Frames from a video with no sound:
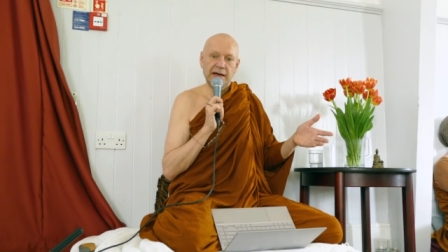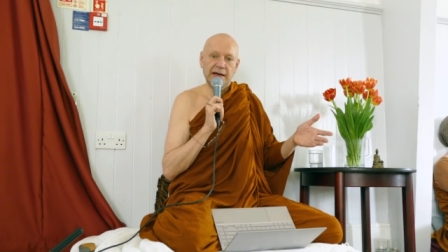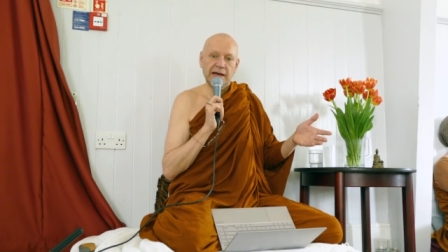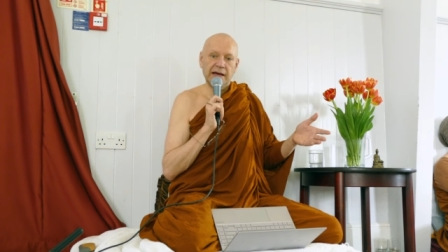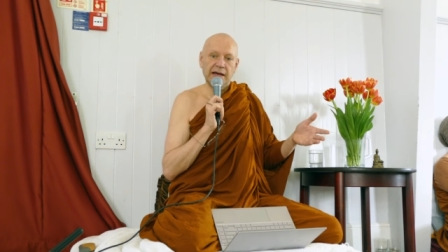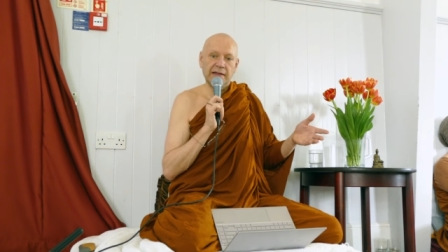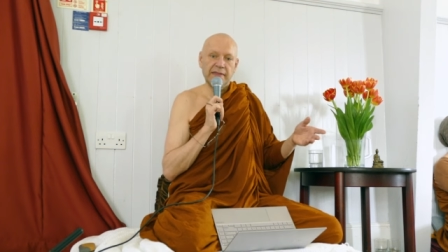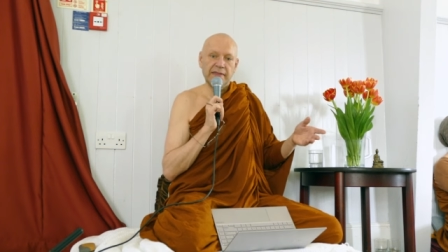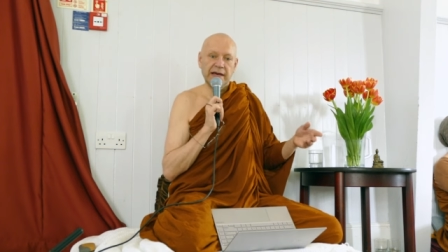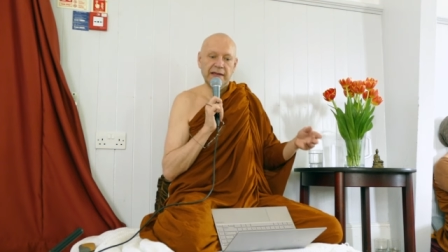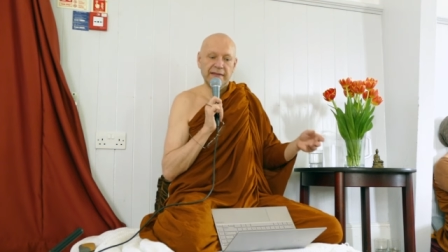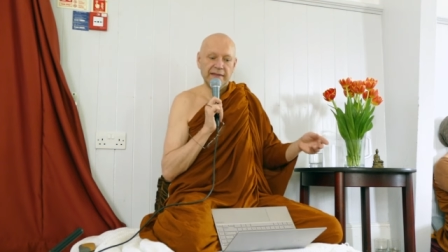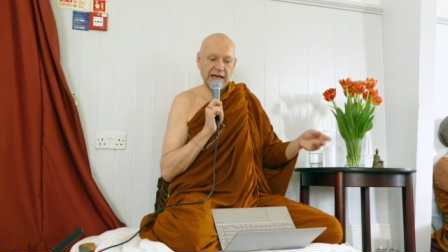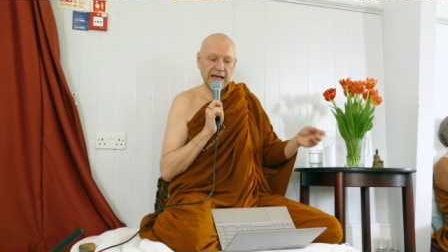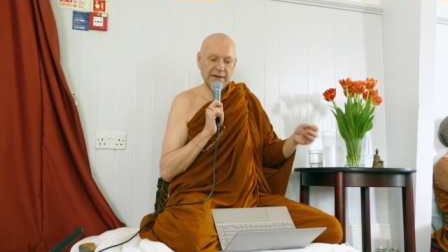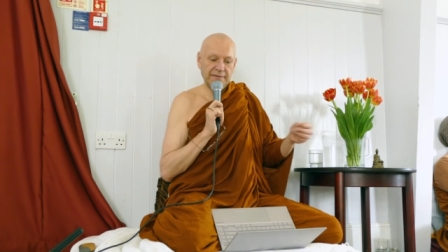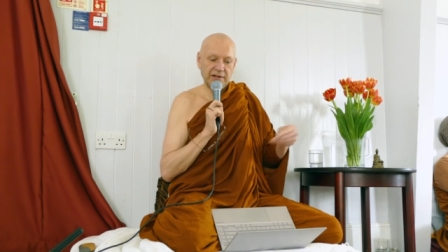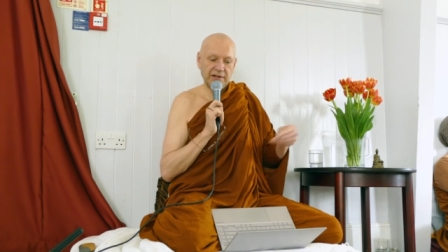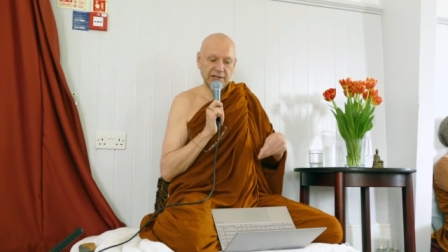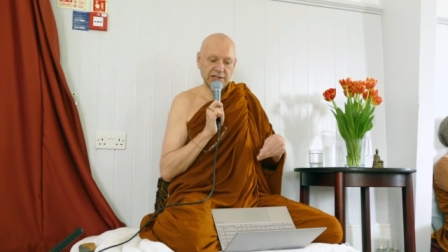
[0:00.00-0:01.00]
And then they
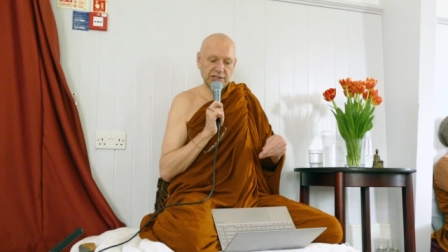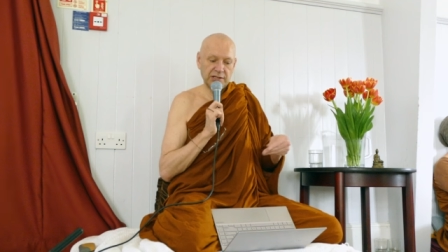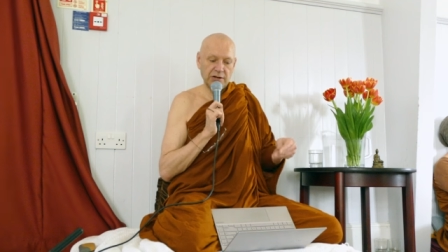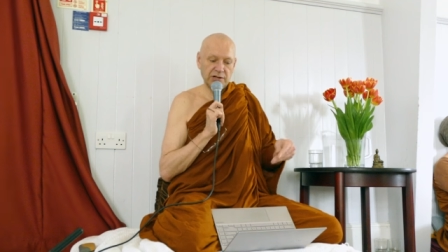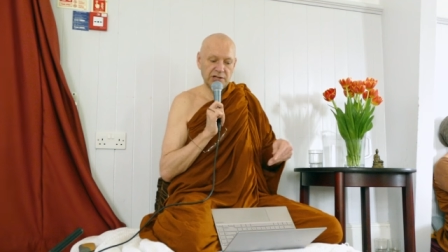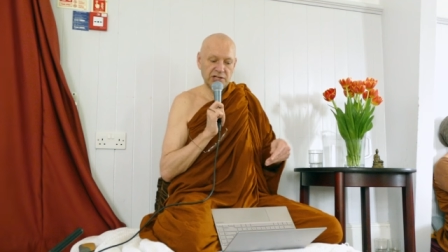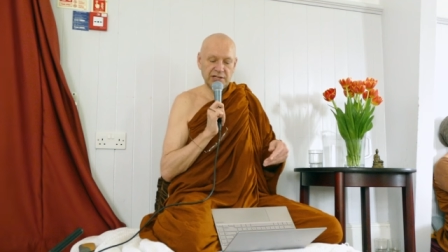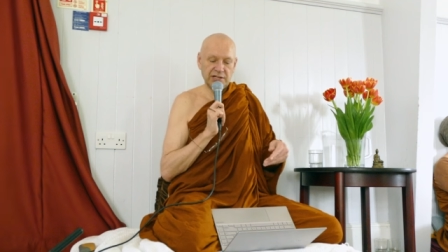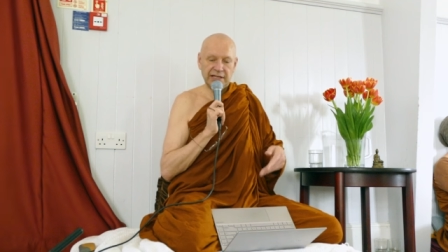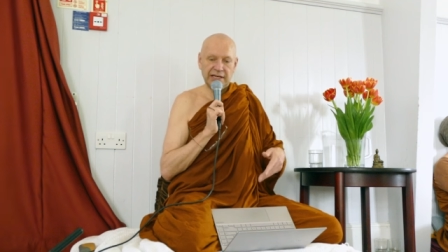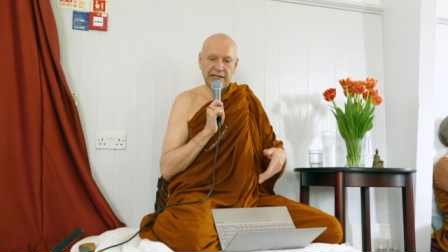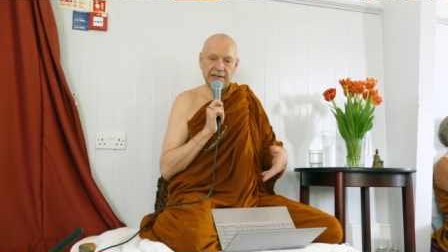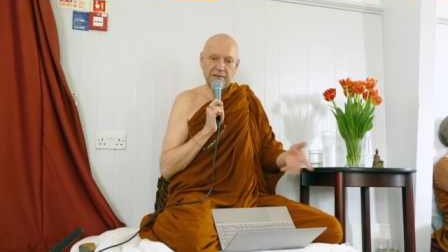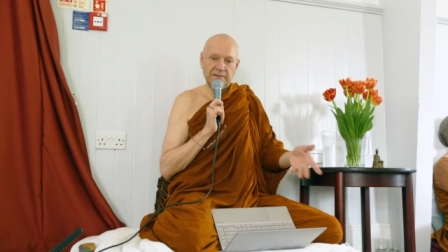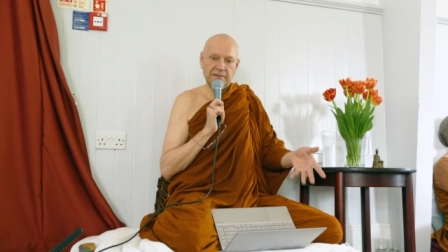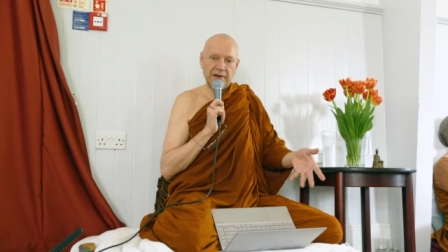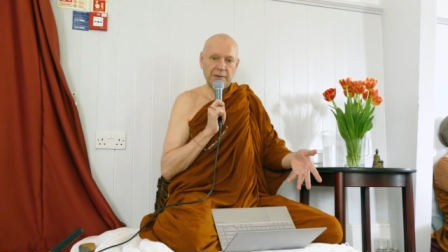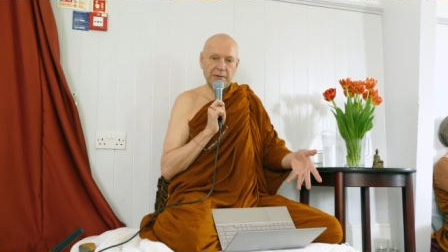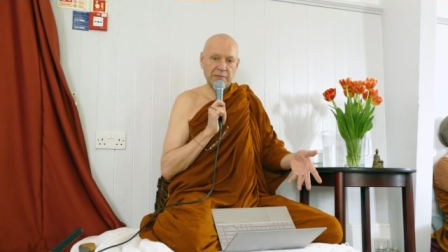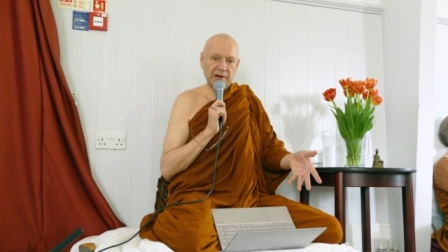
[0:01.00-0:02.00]
have a discussion in the
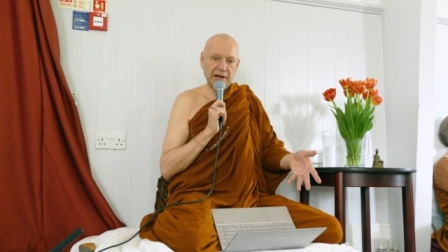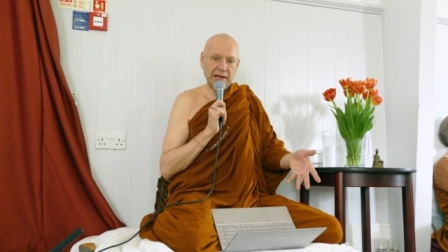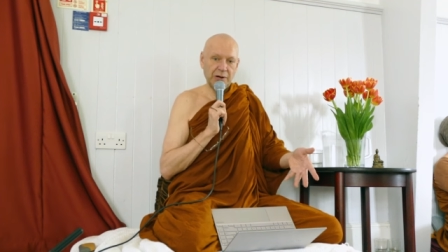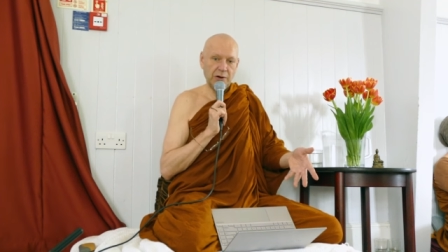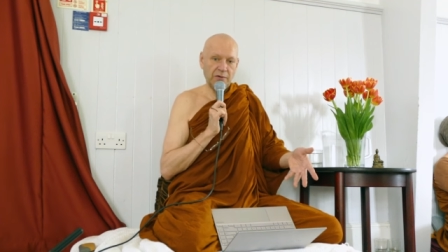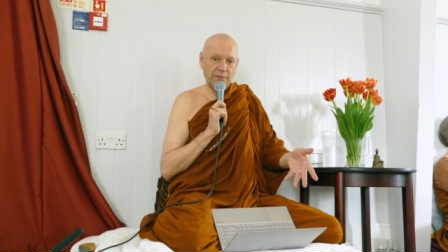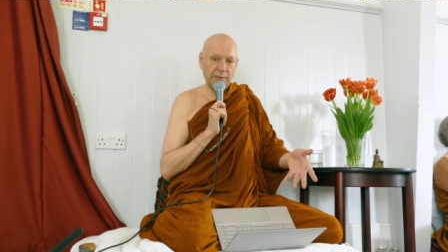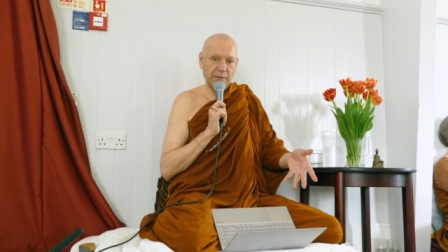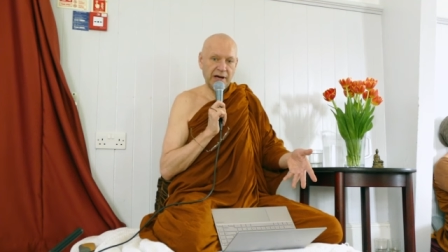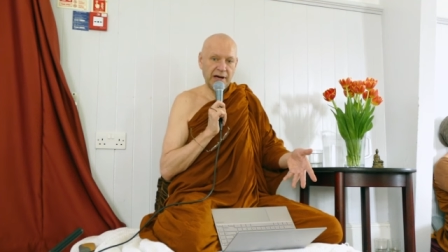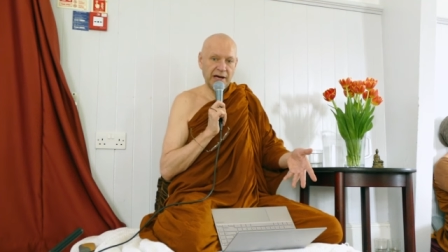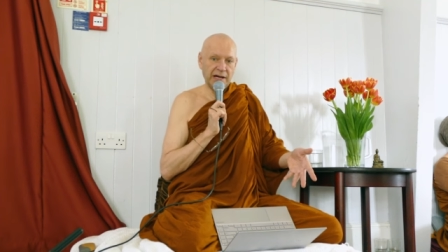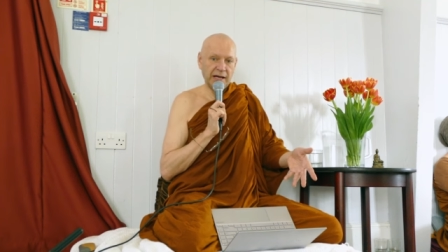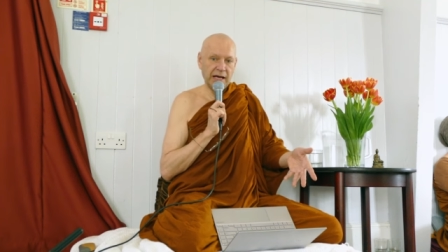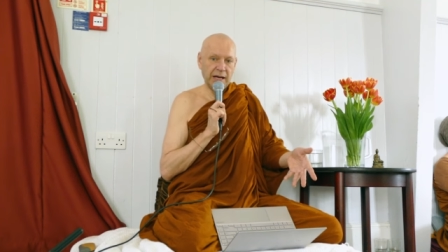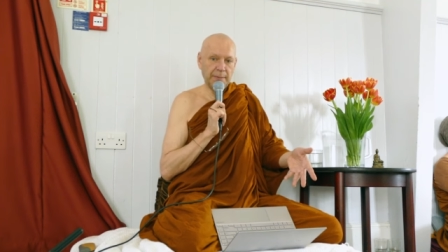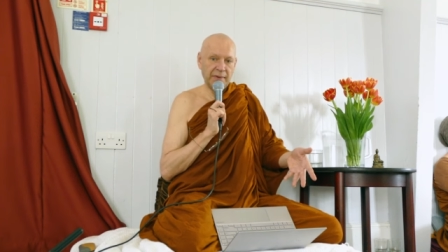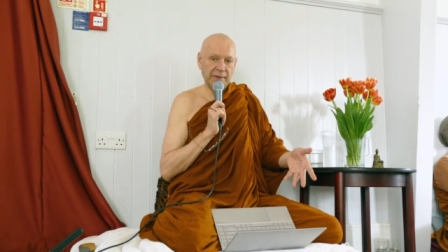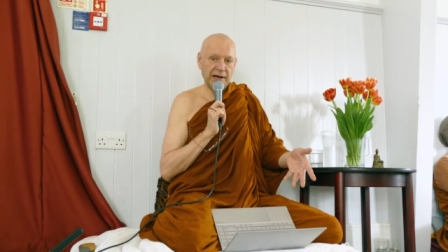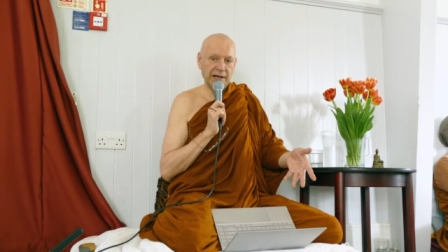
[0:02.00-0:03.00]
family of
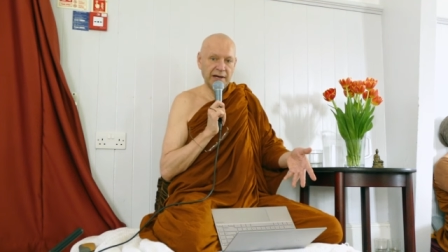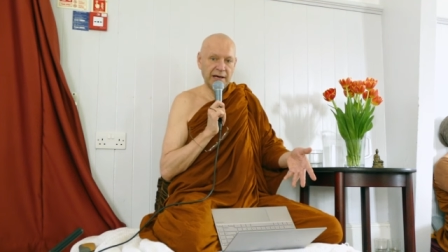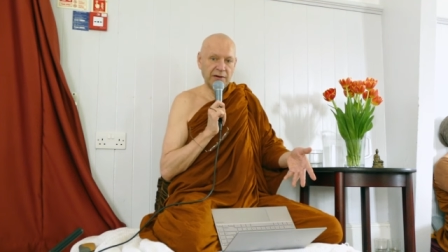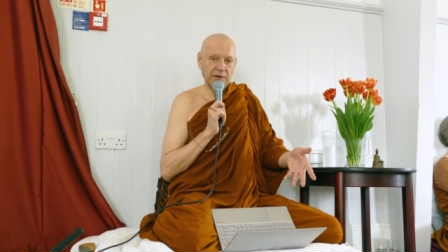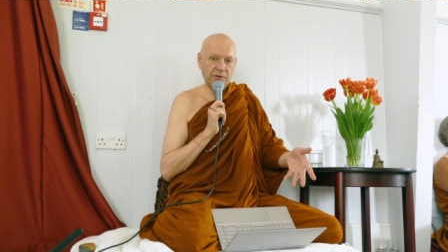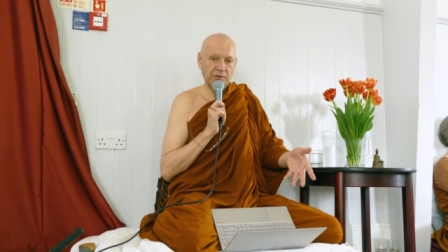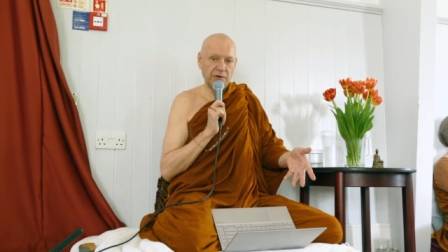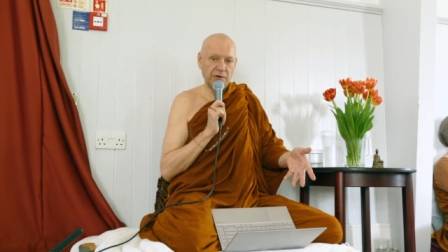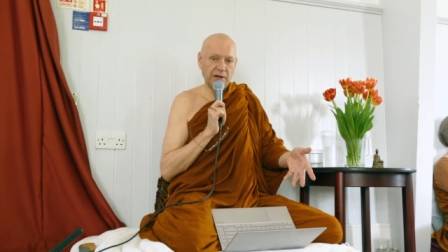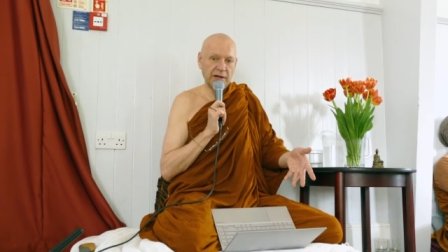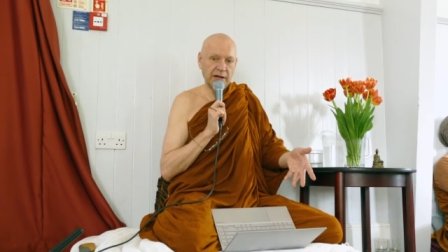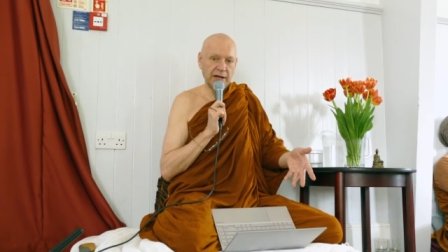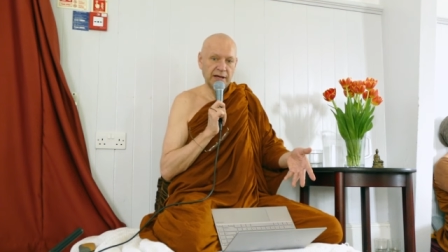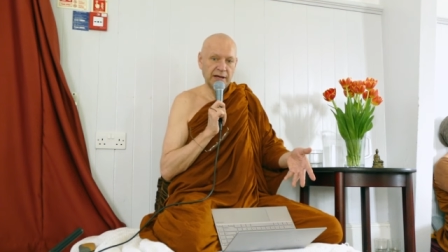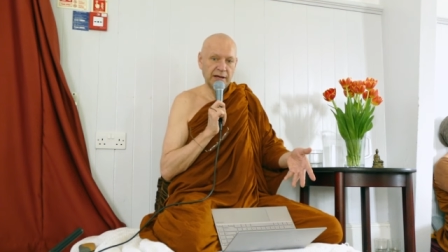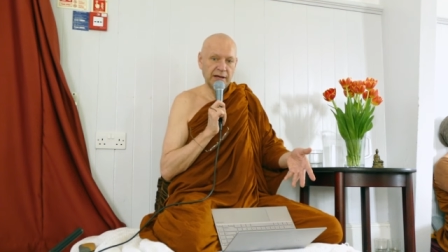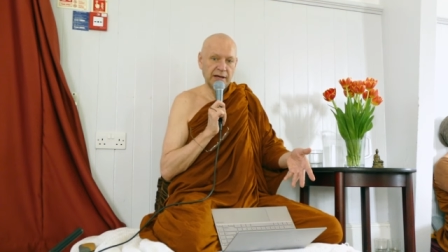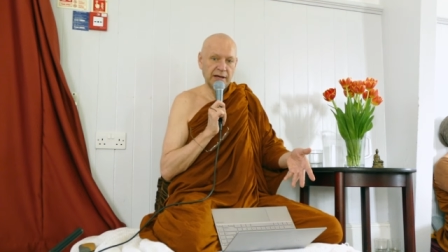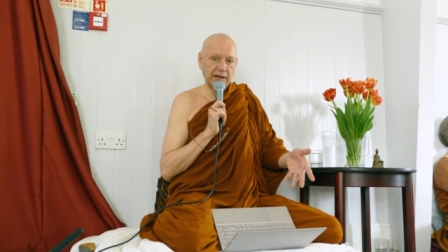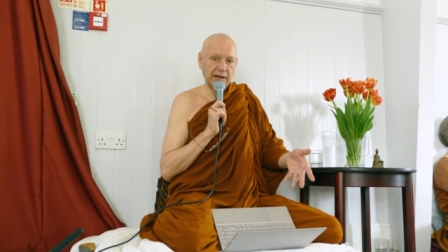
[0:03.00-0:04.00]
Mahanama and
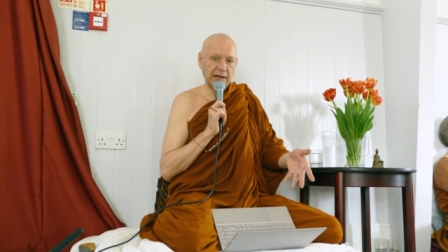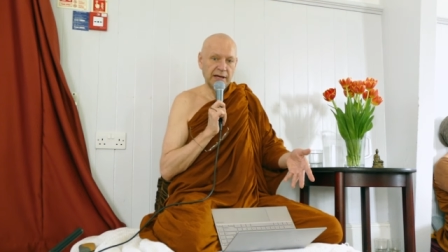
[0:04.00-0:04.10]
Anuruddha,